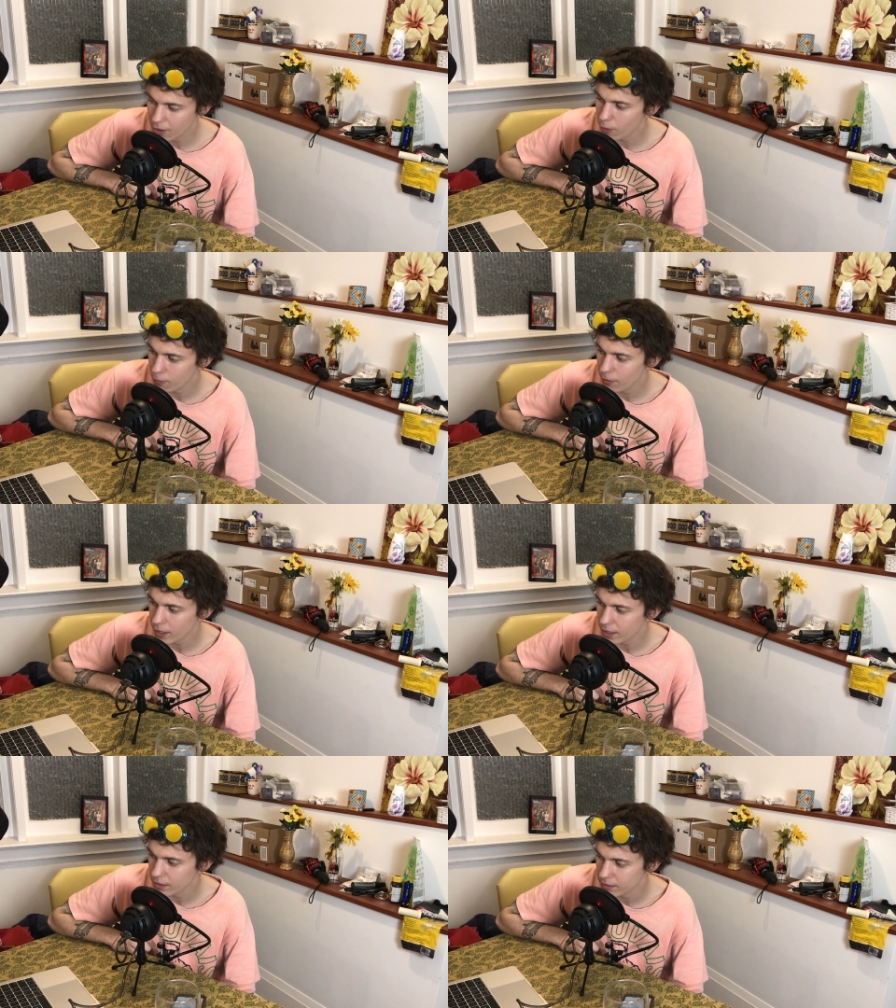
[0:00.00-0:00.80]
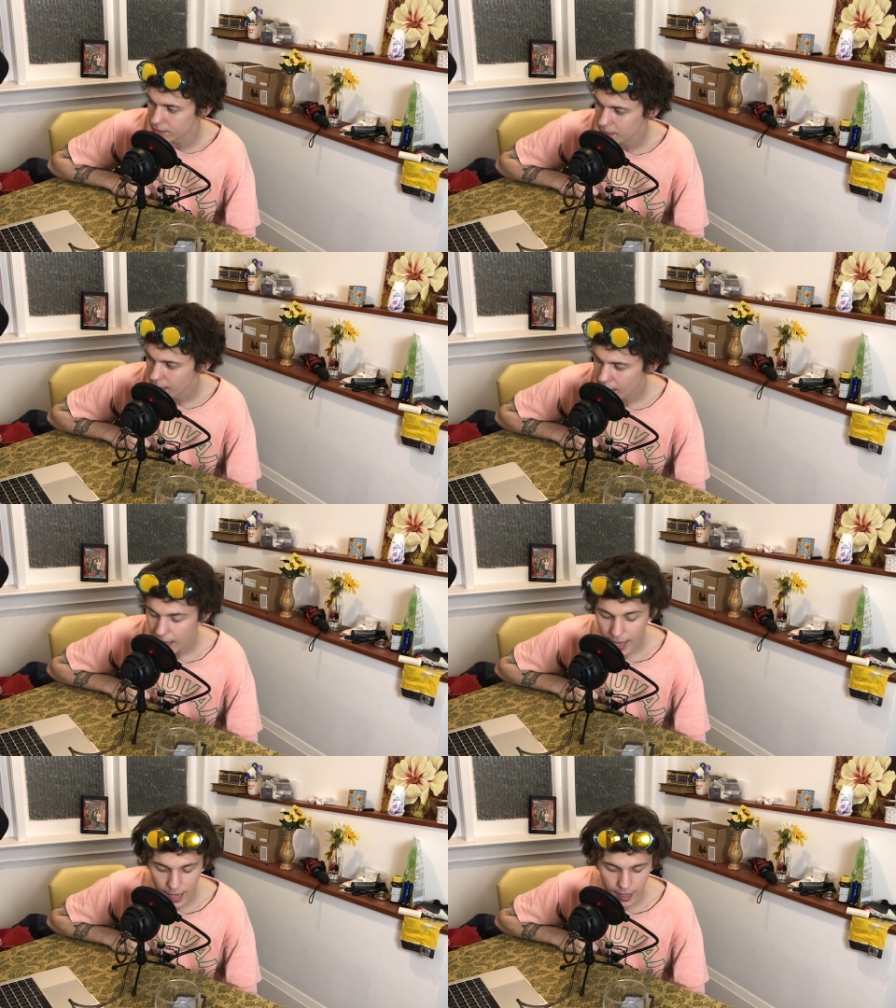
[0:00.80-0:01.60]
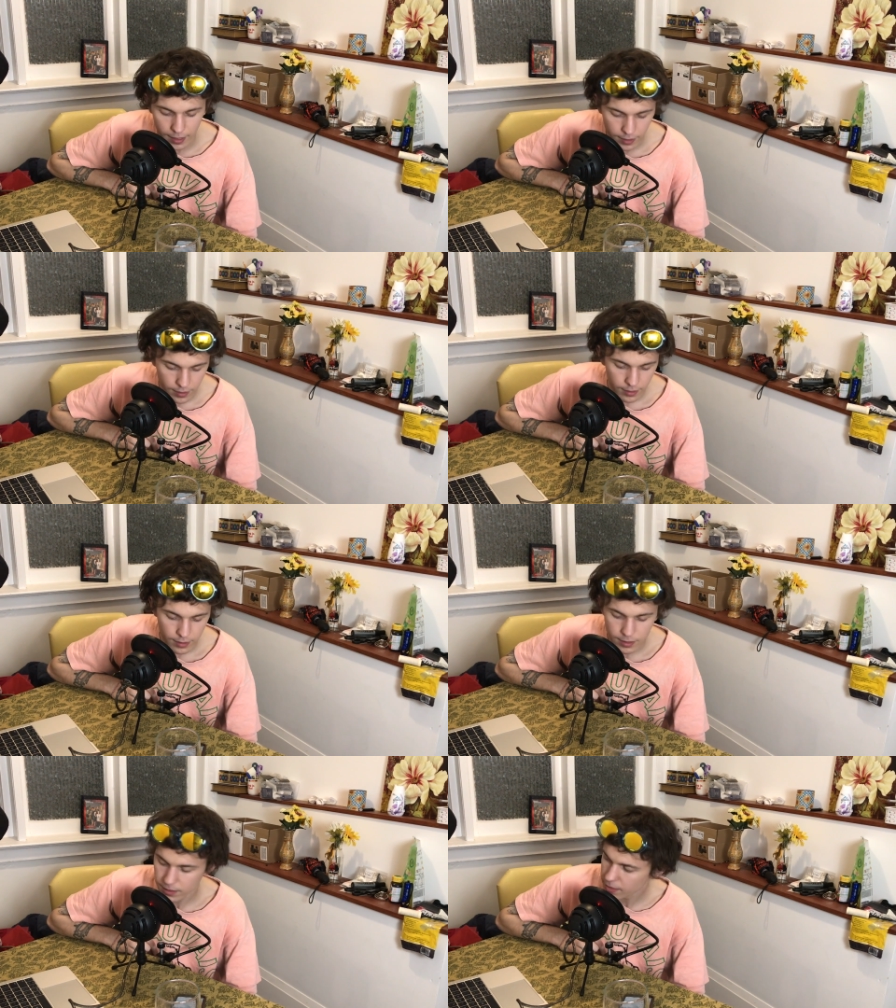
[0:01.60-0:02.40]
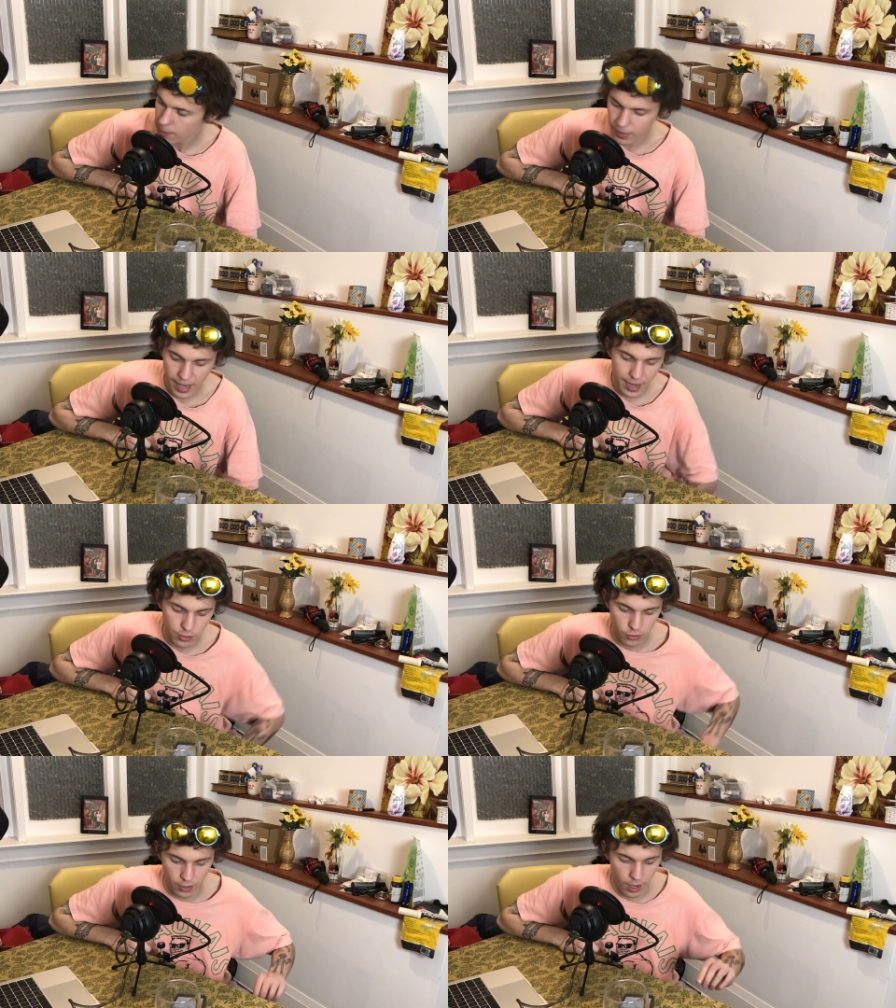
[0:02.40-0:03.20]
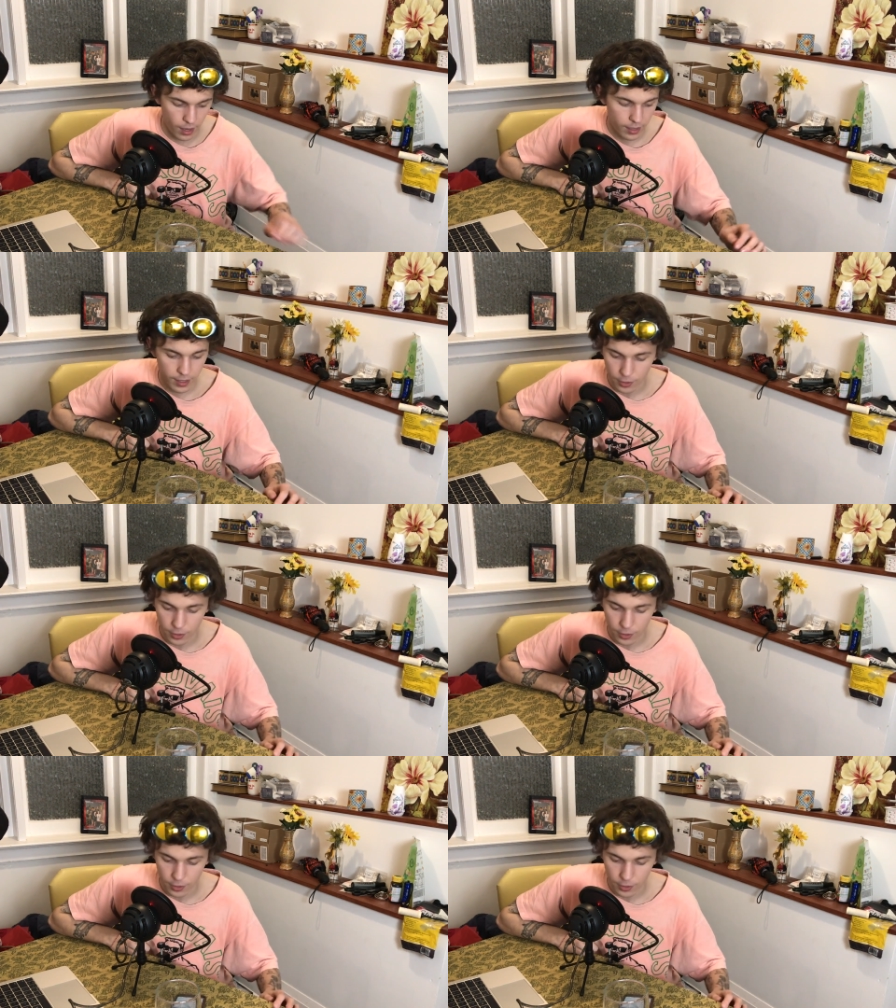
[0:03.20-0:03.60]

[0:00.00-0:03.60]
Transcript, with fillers: Go fucking, hey, Sleepy Astronaut.